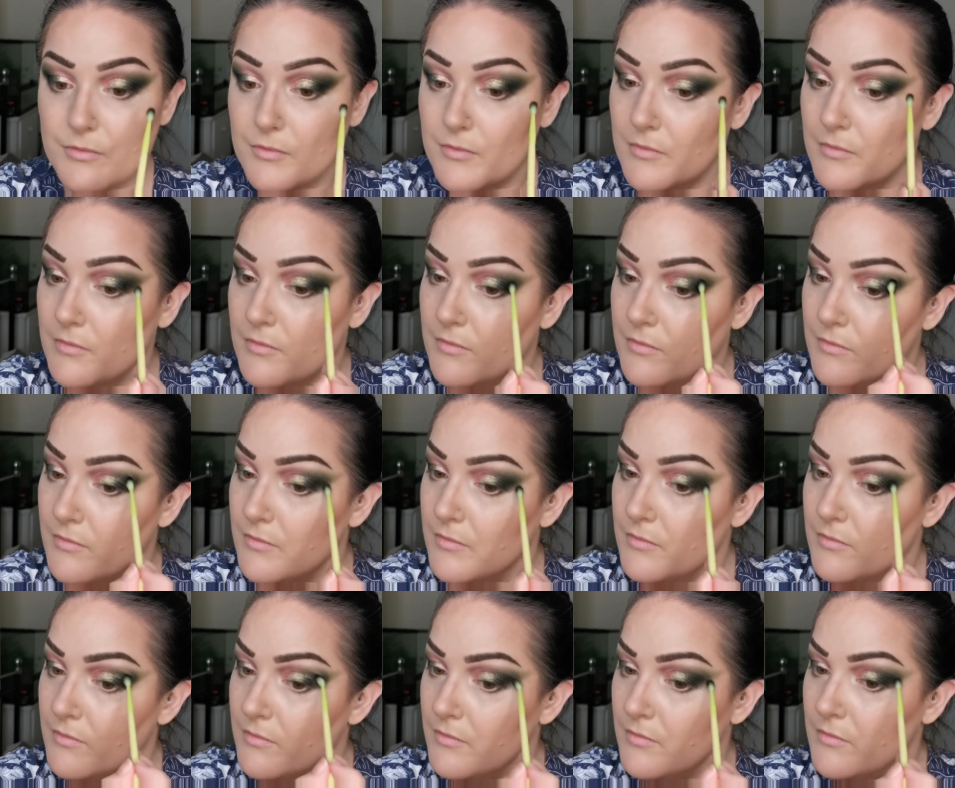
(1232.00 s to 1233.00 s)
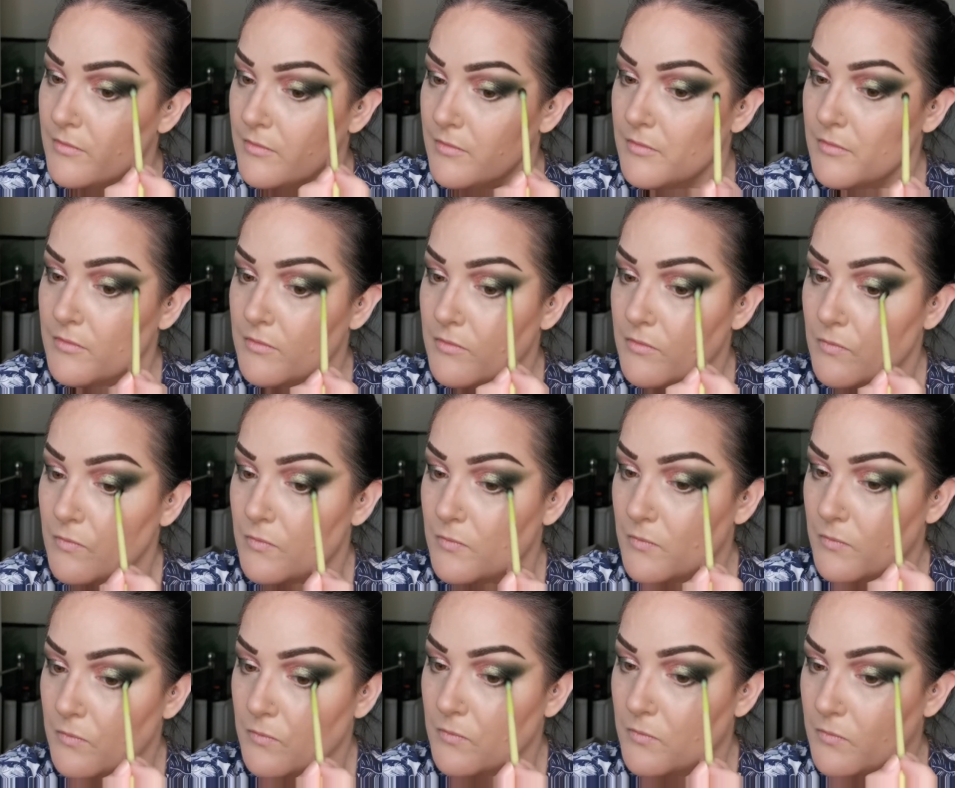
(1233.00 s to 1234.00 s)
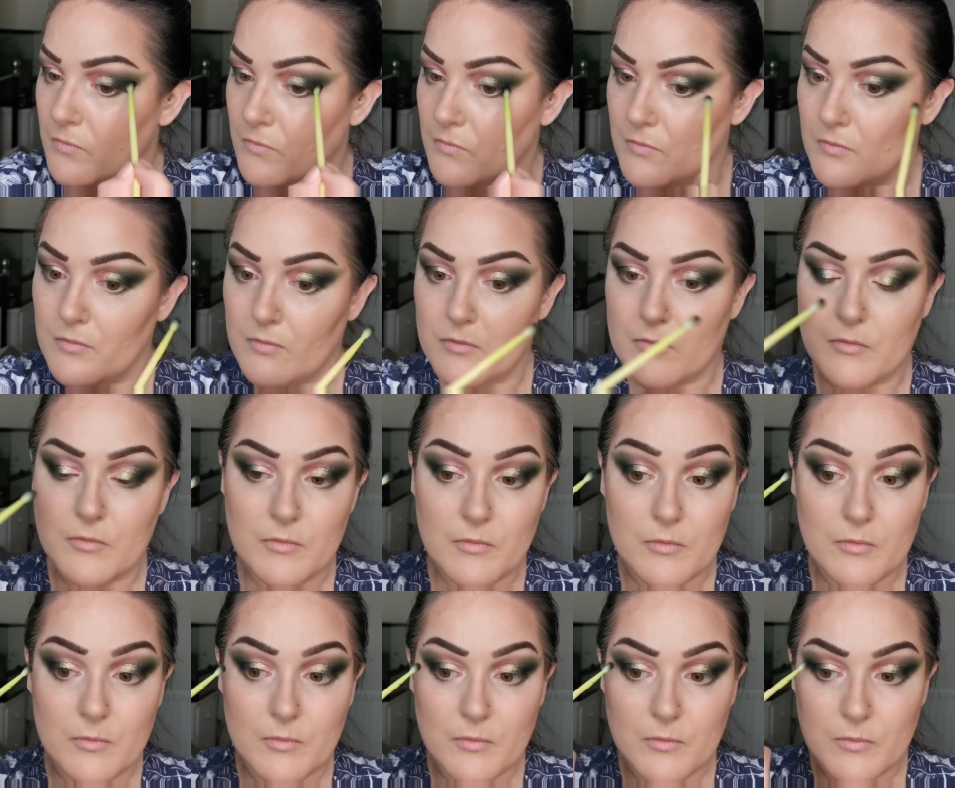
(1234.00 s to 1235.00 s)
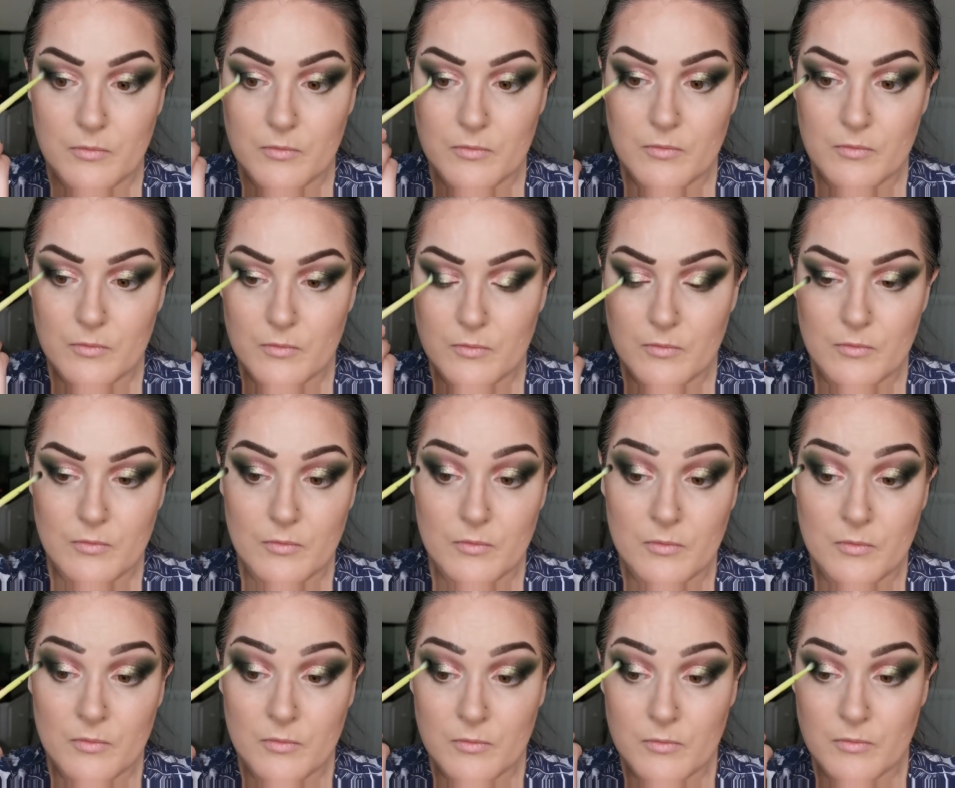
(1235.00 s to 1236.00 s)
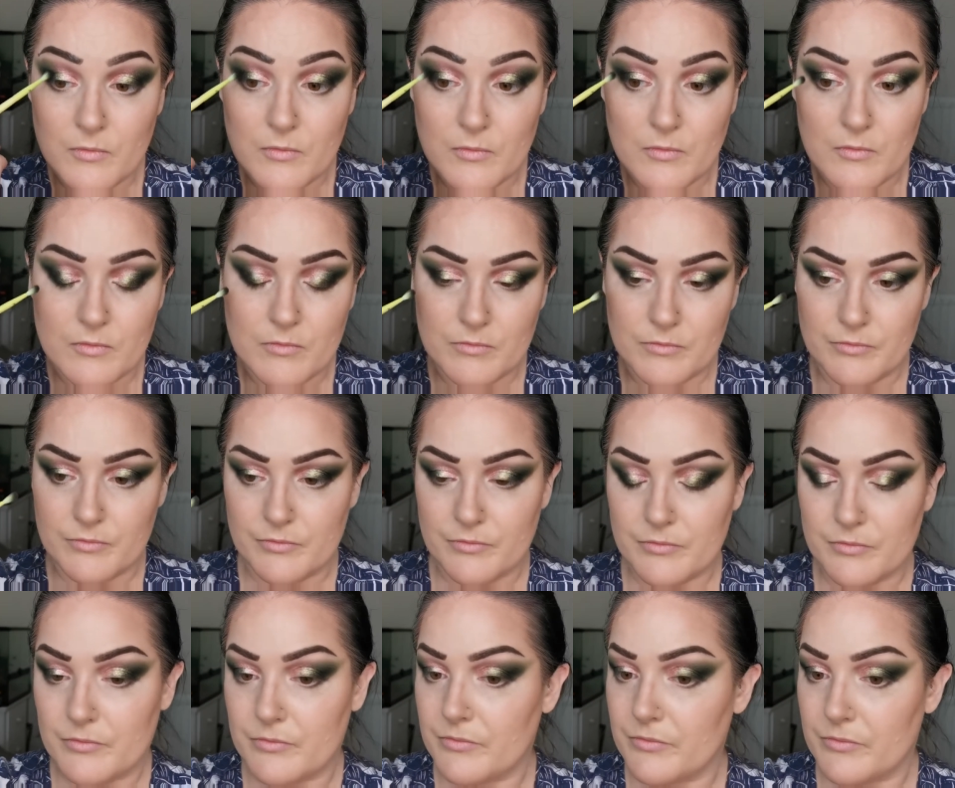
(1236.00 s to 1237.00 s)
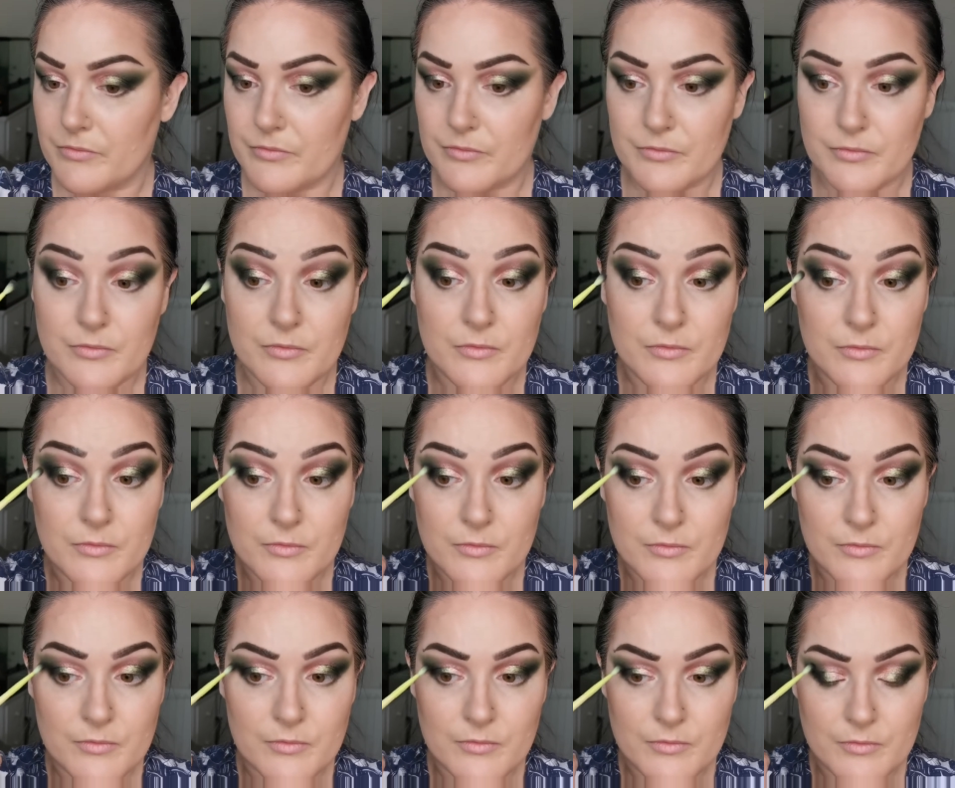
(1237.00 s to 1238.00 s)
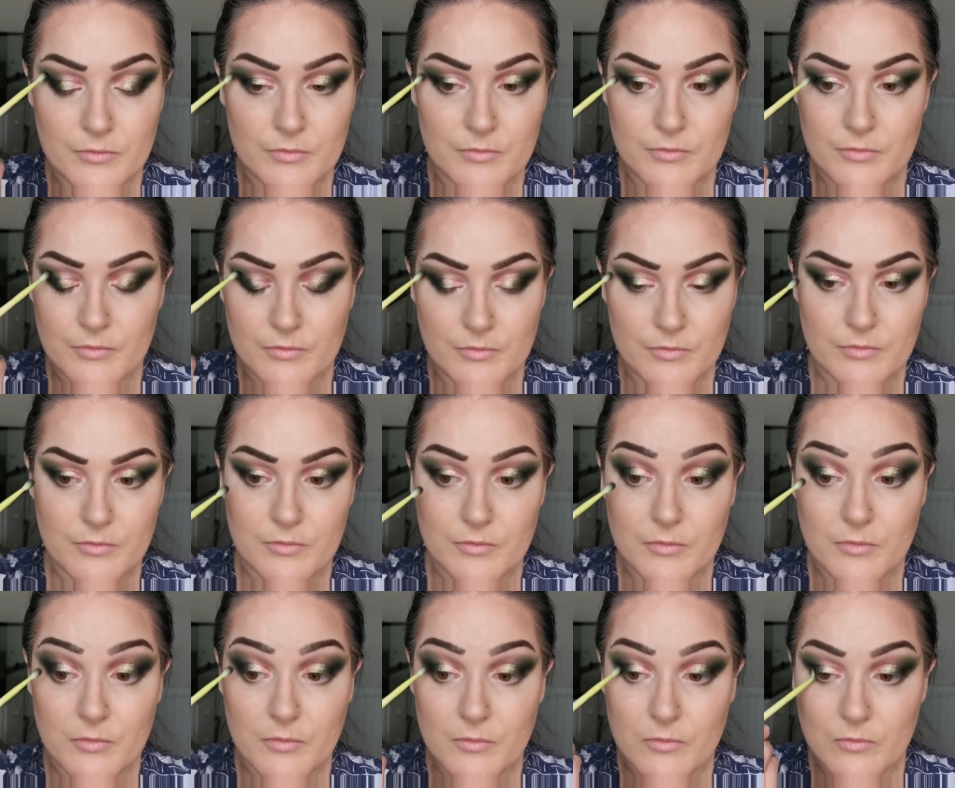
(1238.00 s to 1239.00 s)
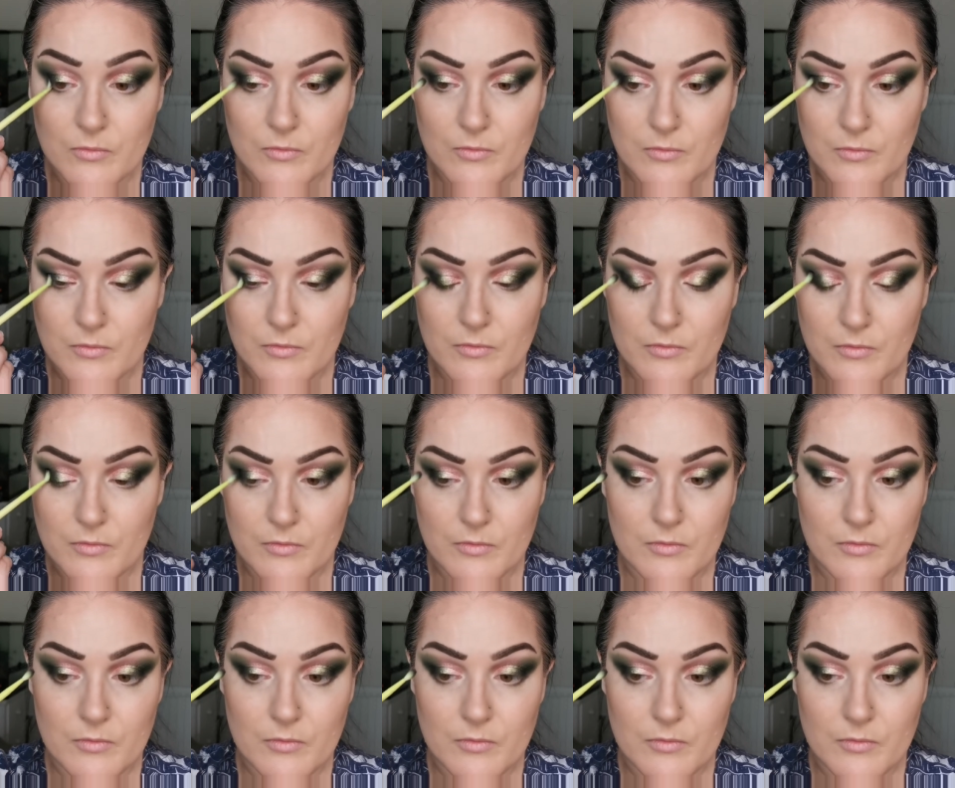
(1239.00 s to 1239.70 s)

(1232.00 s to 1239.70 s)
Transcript: (silence)